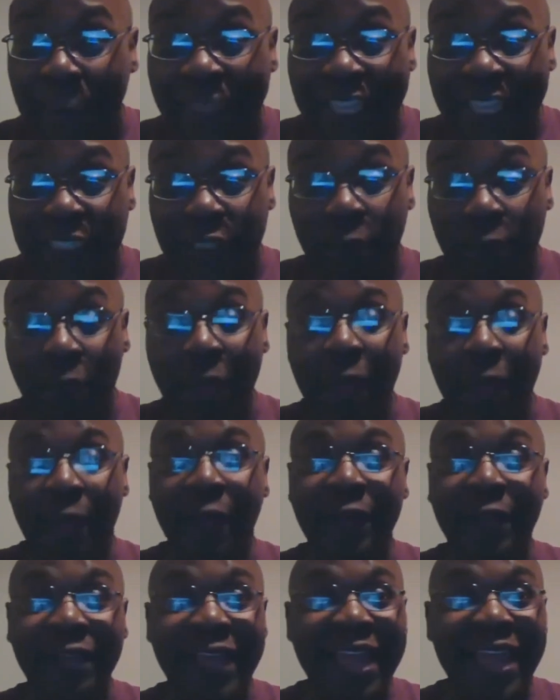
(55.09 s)
this in
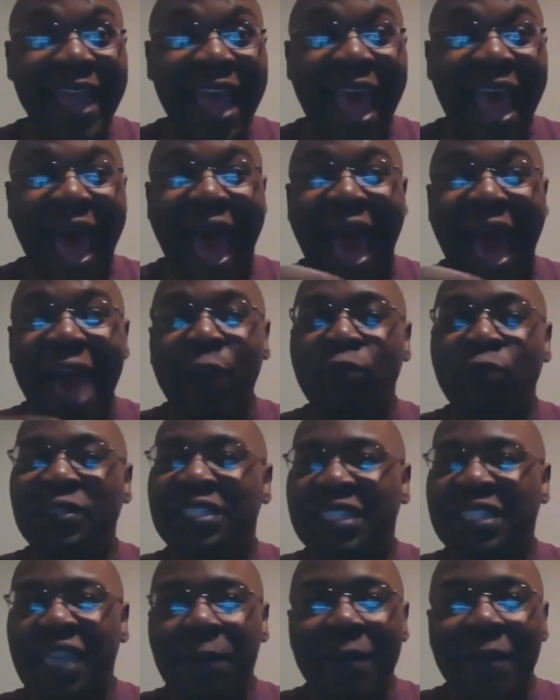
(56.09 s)
mind. I don't
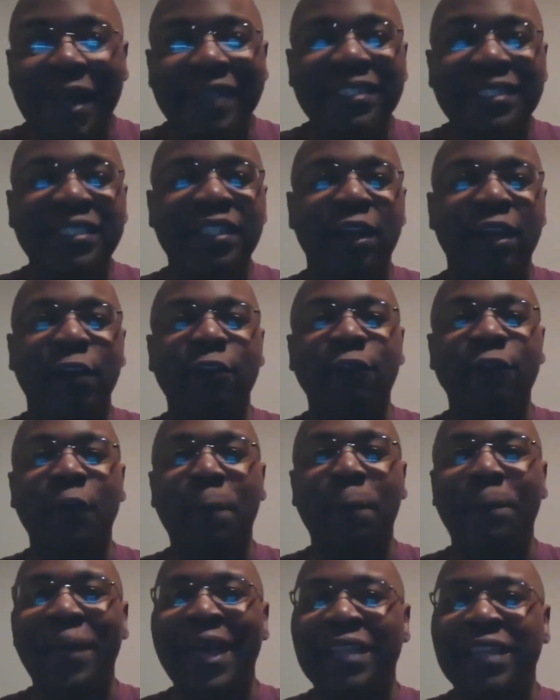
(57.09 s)
see myself
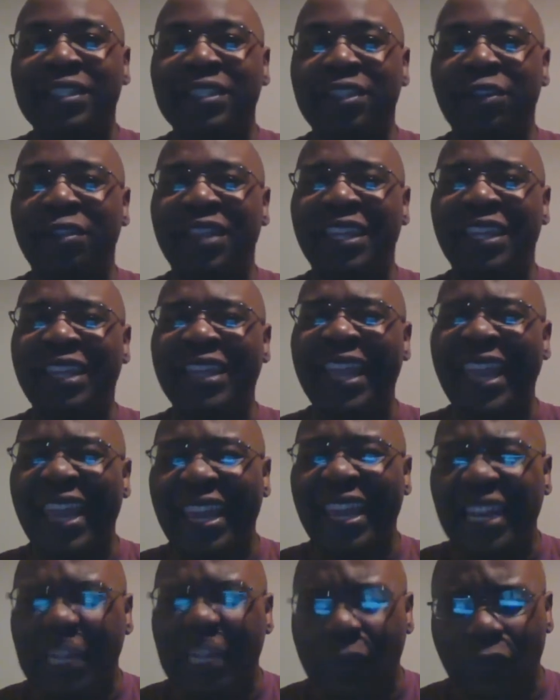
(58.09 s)
better than
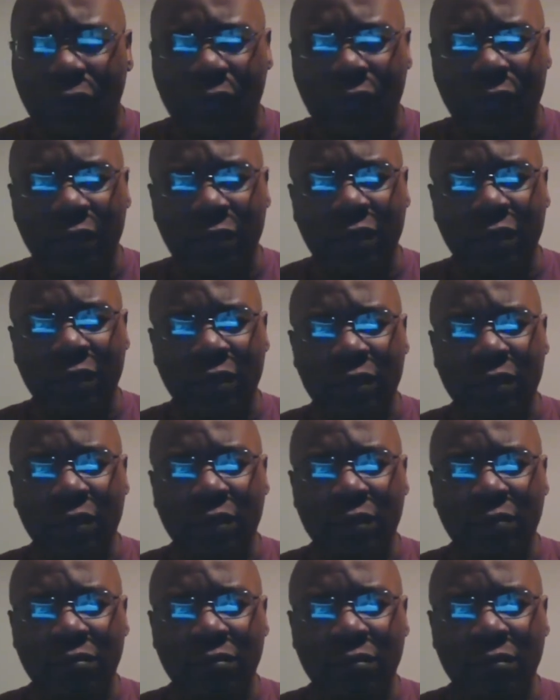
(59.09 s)
anyone.
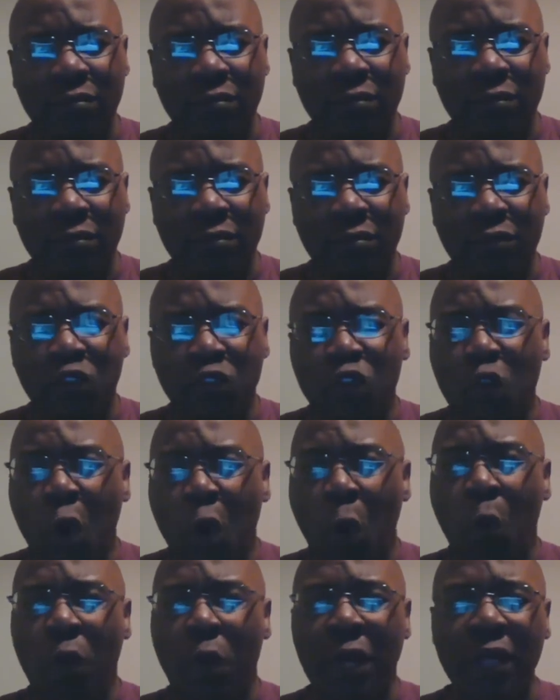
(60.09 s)
No
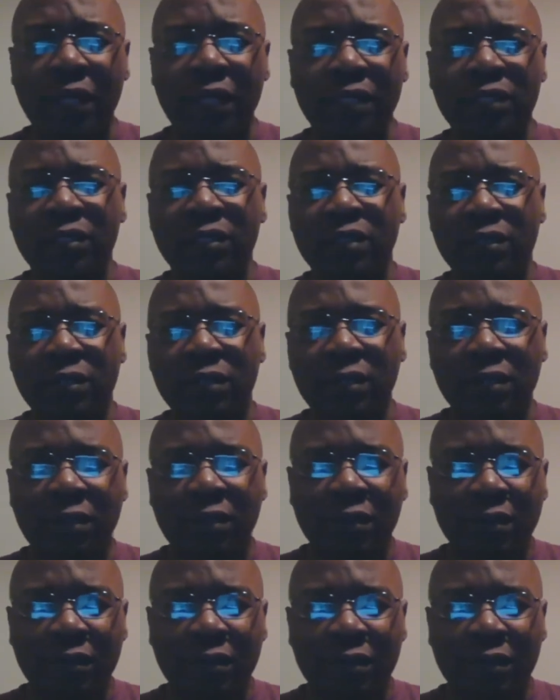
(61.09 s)
one.
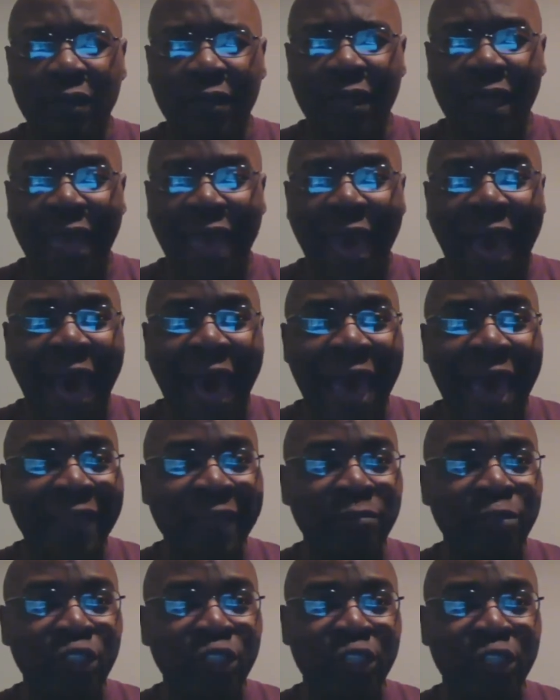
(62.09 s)
I
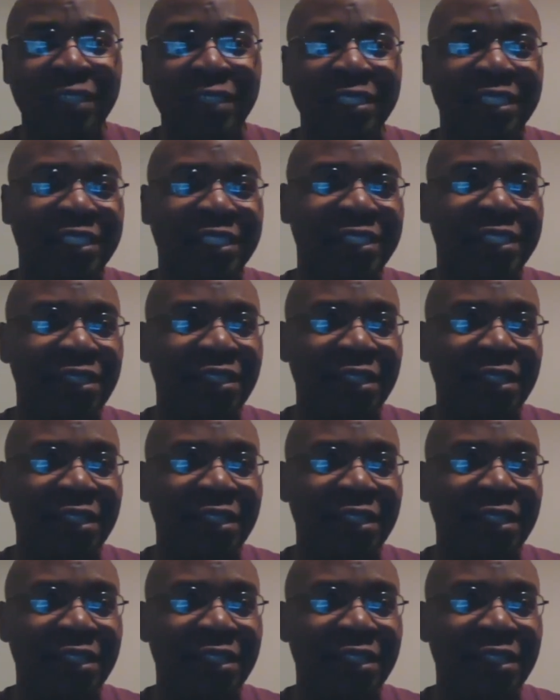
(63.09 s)
am just